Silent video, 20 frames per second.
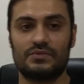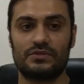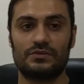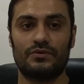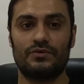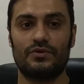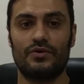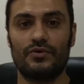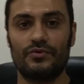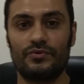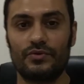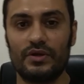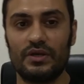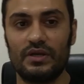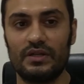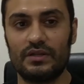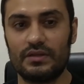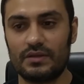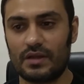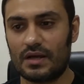So you have to
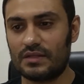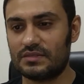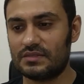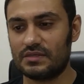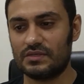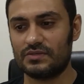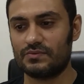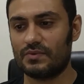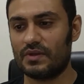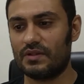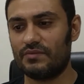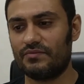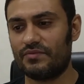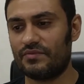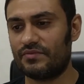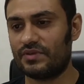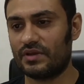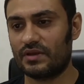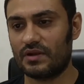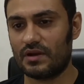eat nuts as well,
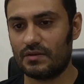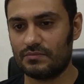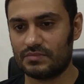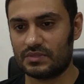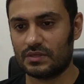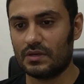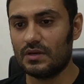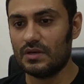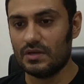50 grams.